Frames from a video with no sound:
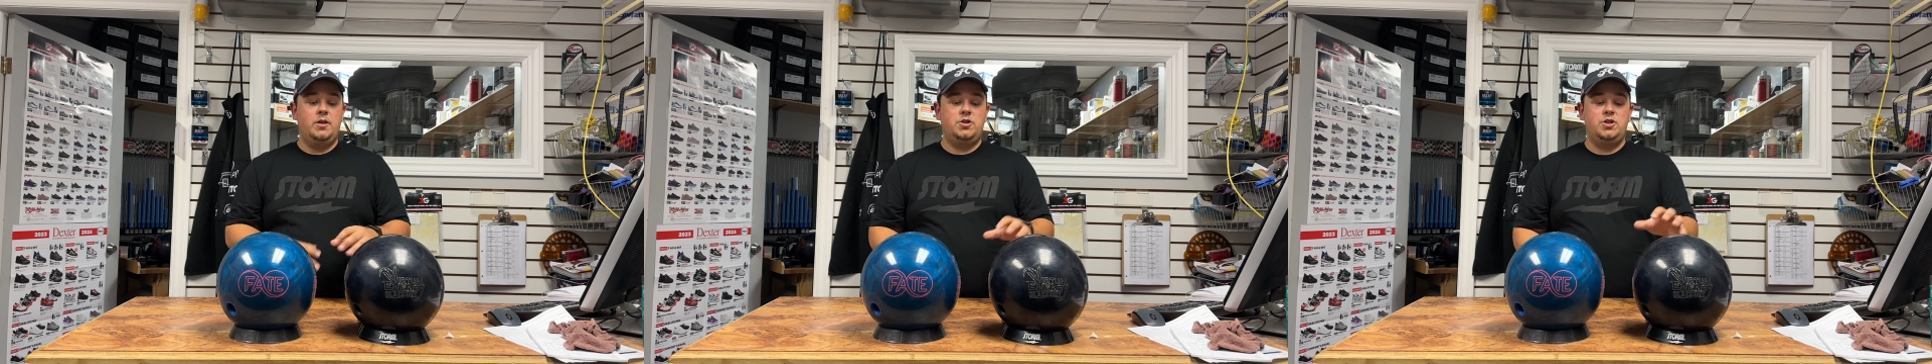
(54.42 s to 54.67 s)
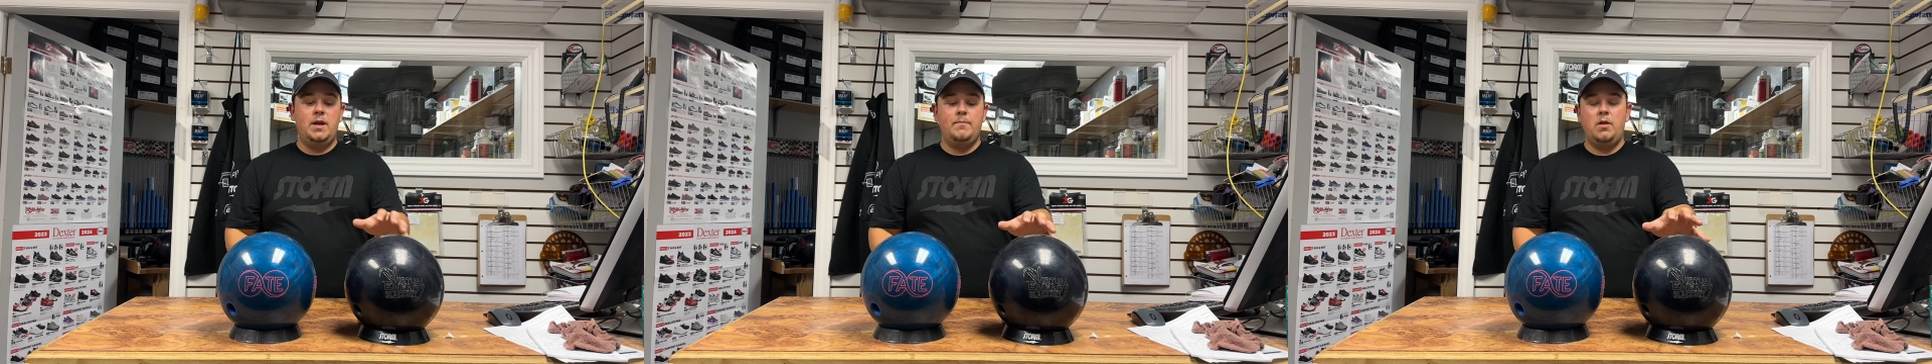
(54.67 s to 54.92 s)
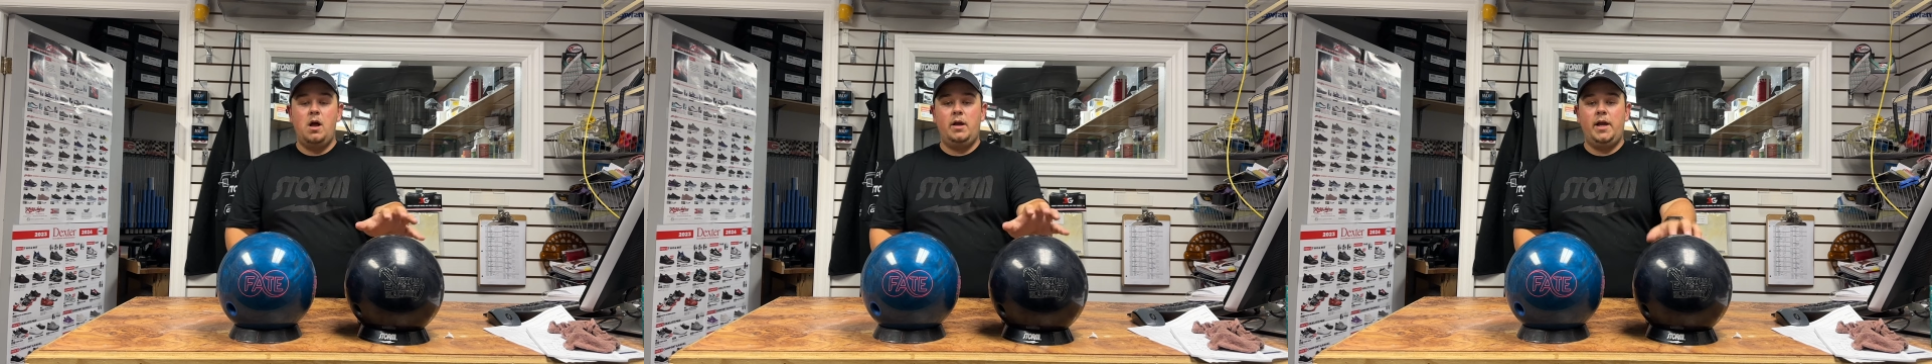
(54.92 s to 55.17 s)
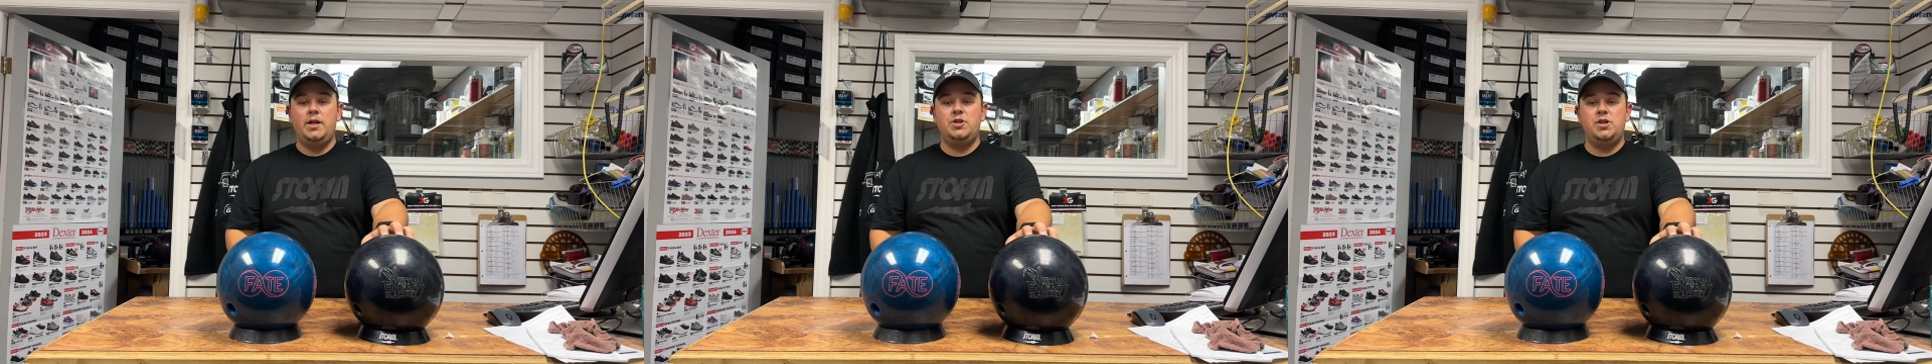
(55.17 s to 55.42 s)
the ShapeLog
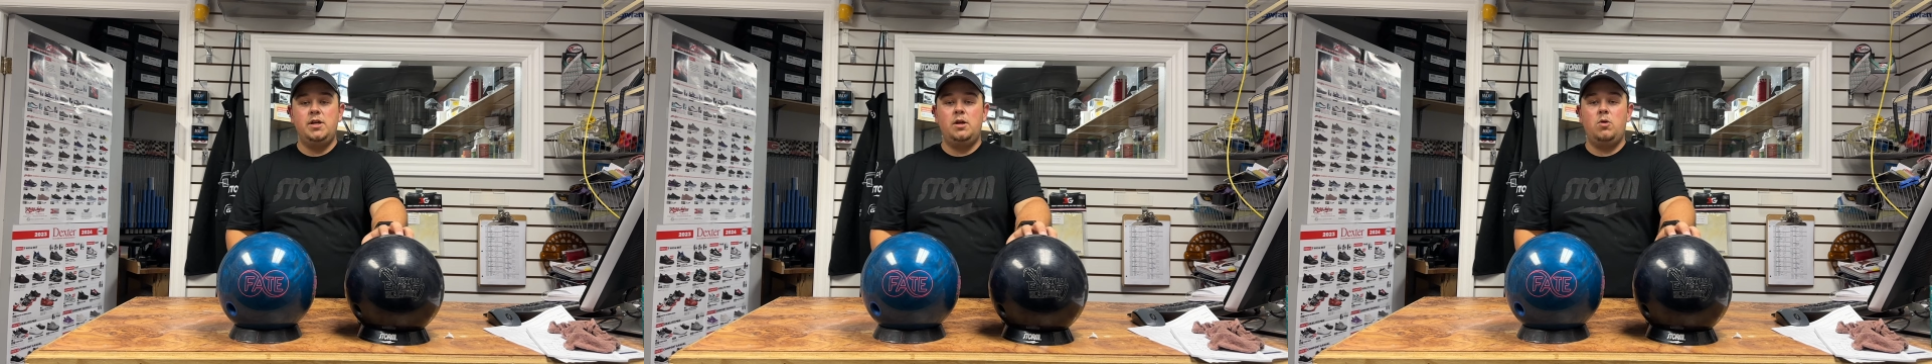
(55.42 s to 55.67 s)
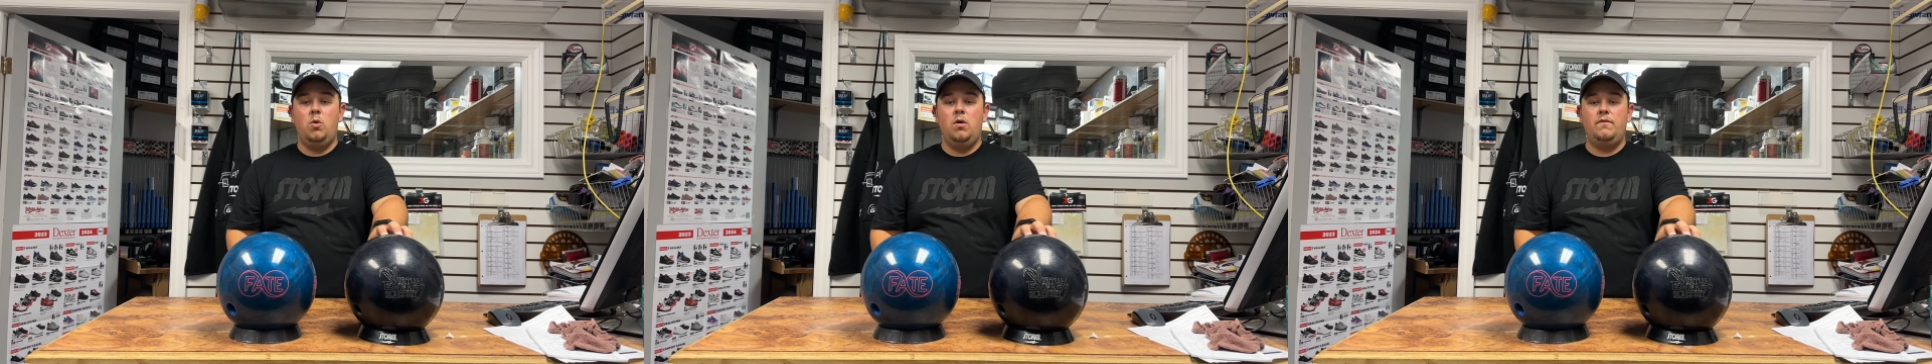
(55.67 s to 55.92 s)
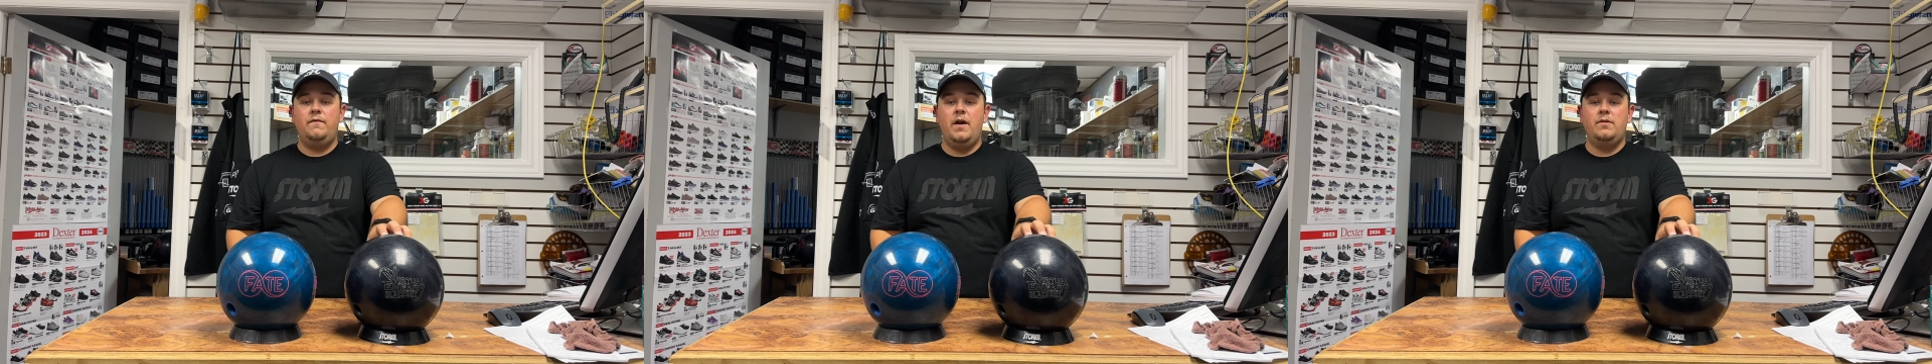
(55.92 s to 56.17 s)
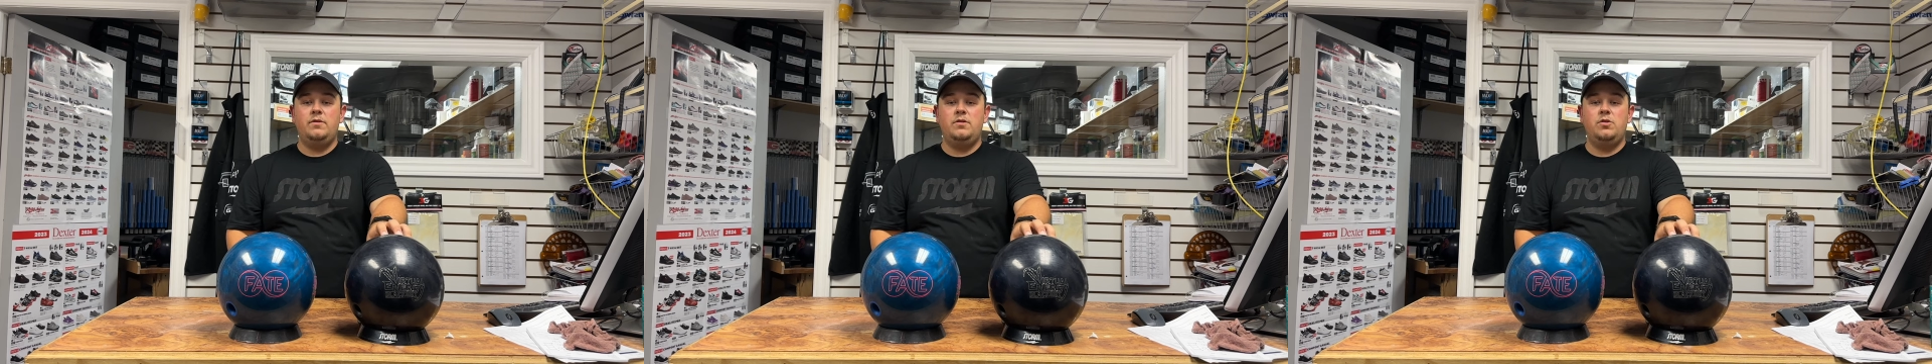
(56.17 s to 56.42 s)
HD core
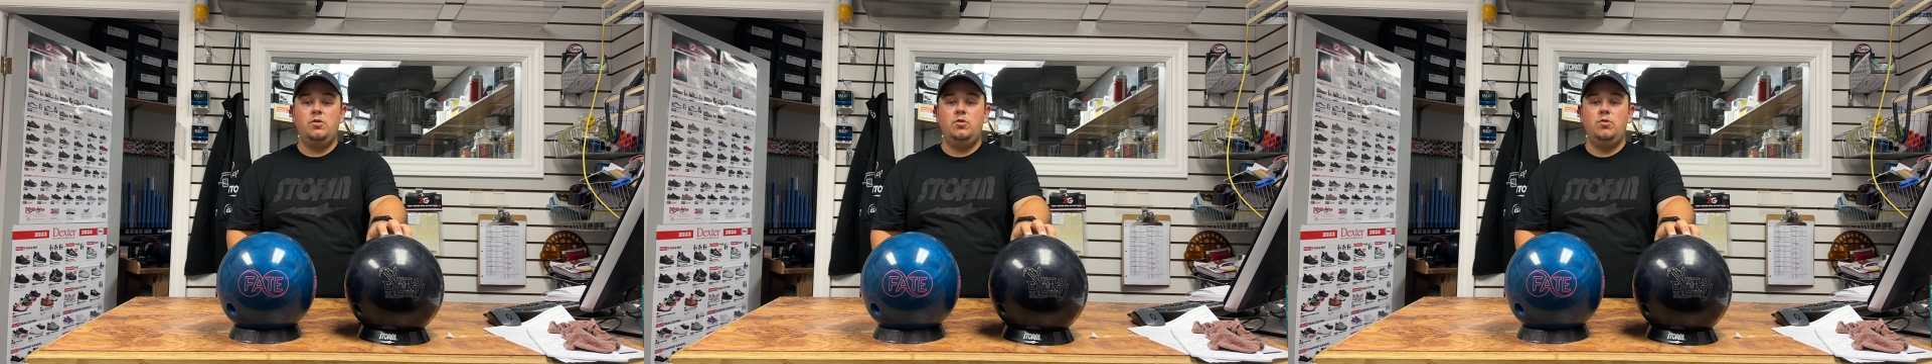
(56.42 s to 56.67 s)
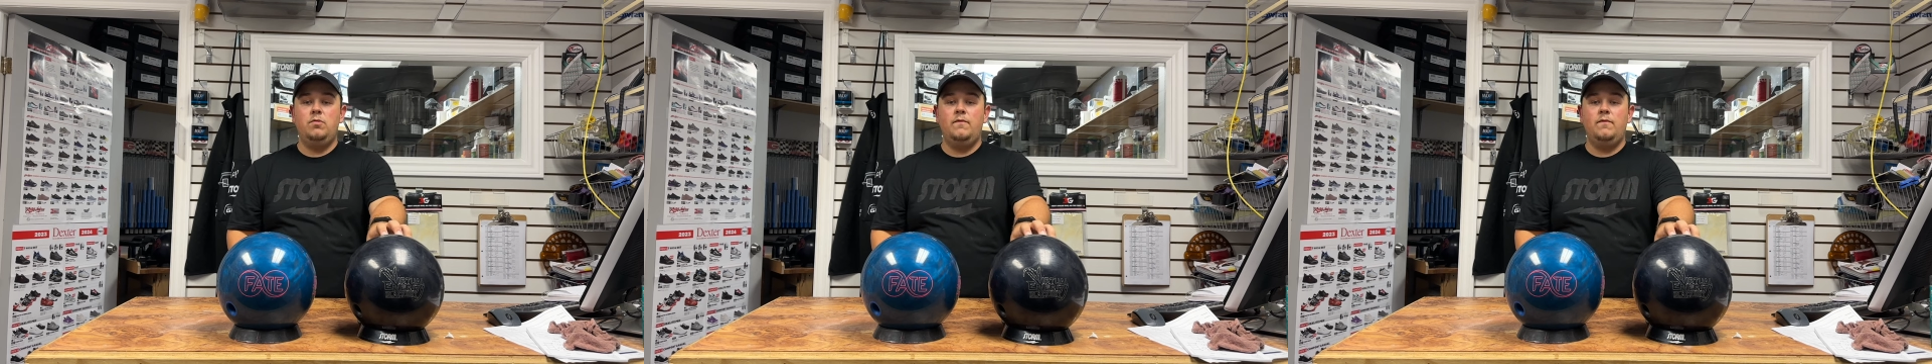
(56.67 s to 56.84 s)
found in the new